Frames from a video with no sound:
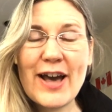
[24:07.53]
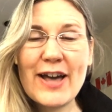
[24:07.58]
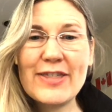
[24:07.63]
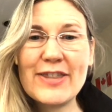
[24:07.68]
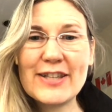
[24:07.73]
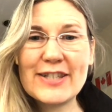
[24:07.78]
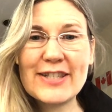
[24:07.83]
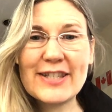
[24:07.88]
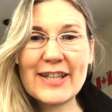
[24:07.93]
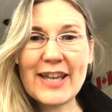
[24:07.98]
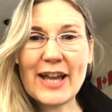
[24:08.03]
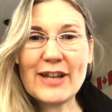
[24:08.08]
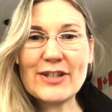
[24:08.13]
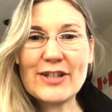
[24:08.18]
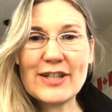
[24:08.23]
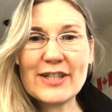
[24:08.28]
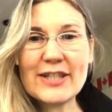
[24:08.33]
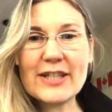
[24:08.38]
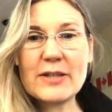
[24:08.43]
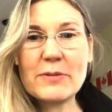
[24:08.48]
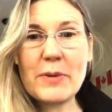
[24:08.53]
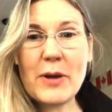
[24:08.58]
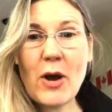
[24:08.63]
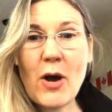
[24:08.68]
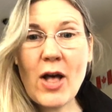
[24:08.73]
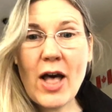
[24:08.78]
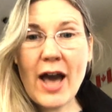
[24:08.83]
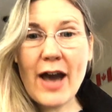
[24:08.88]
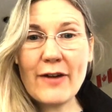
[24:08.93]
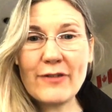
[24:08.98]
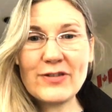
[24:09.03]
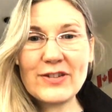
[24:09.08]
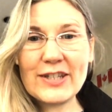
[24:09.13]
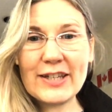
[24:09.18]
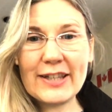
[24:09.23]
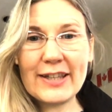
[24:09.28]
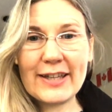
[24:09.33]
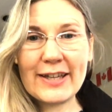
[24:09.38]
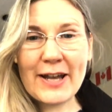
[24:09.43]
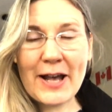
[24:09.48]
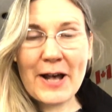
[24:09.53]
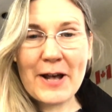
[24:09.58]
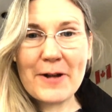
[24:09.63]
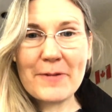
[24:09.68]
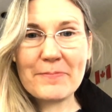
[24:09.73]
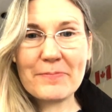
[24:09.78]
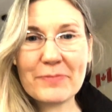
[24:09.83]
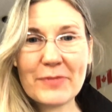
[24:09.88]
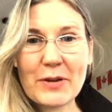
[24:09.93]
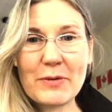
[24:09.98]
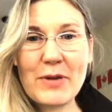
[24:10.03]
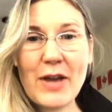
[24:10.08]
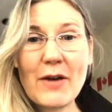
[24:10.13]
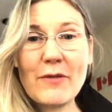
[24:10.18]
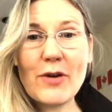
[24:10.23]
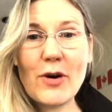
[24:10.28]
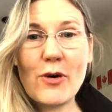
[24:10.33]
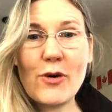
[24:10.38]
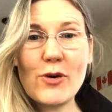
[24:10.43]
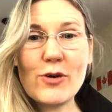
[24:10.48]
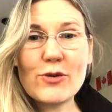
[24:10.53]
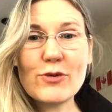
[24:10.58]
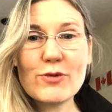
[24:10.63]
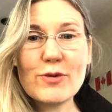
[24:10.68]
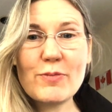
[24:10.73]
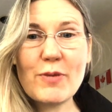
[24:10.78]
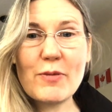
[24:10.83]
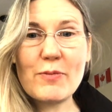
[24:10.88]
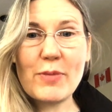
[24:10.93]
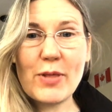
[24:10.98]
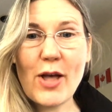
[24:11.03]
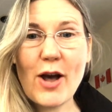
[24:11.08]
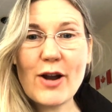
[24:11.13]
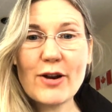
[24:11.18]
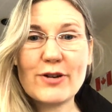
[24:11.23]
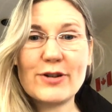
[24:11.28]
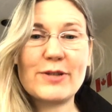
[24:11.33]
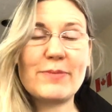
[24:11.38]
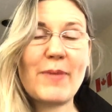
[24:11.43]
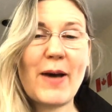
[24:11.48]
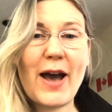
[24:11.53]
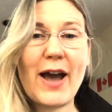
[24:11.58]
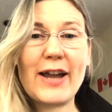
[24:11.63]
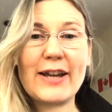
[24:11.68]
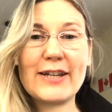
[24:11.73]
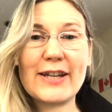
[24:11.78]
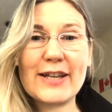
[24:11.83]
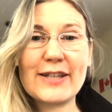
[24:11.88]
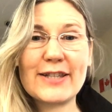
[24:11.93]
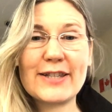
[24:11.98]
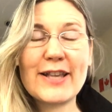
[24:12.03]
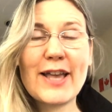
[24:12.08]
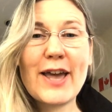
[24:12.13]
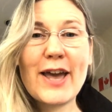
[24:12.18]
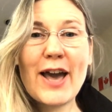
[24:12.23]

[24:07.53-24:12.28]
the sketches because we all have to, um, we have a whole group of bloggers behind us.